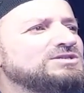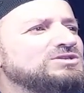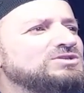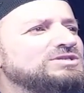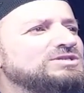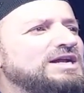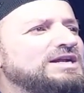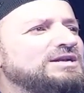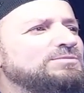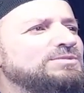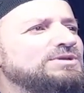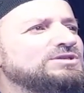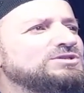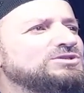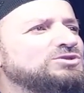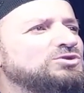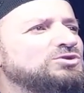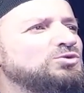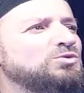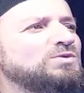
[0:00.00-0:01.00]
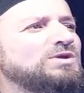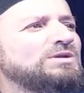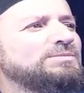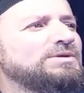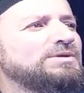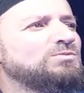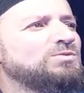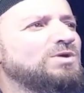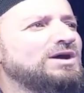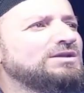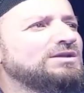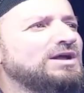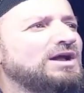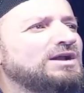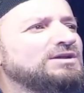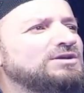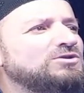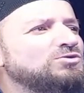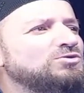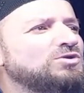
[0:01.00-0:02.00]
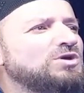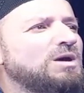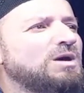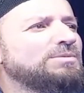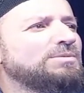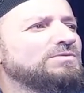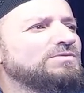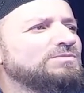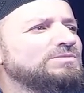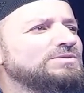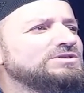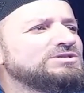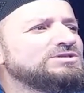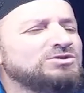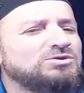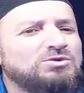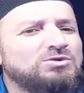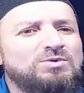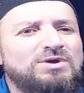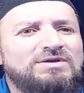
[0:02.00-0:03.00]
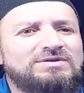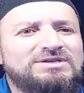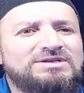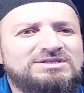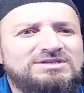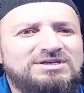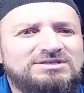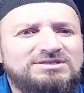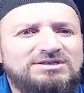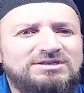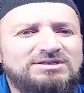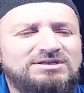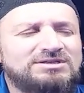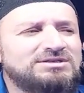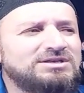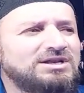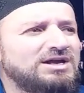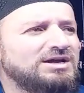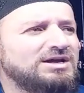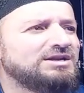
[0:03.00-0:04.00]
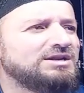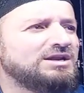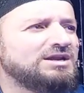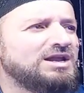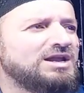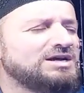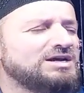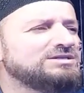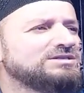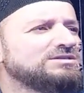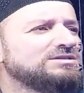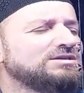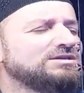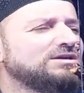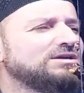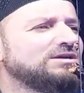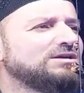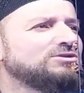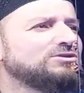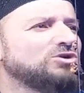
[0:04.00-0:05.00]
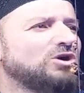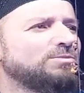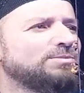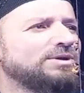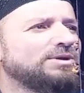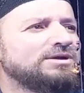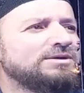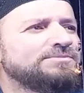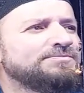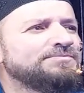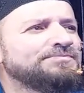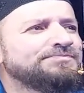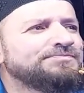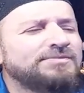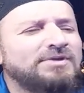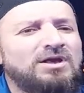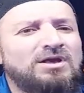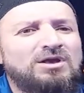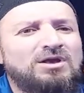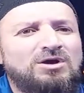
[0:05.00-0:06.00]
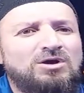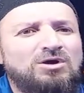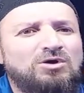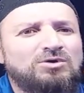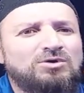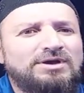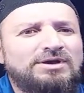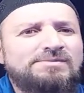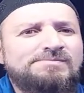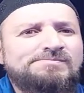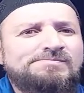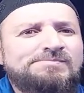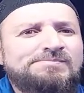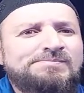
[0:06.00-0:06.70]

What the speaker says: So set means Q will be 1 and Q complement will be 0. We had discussed this in the last topic, okay.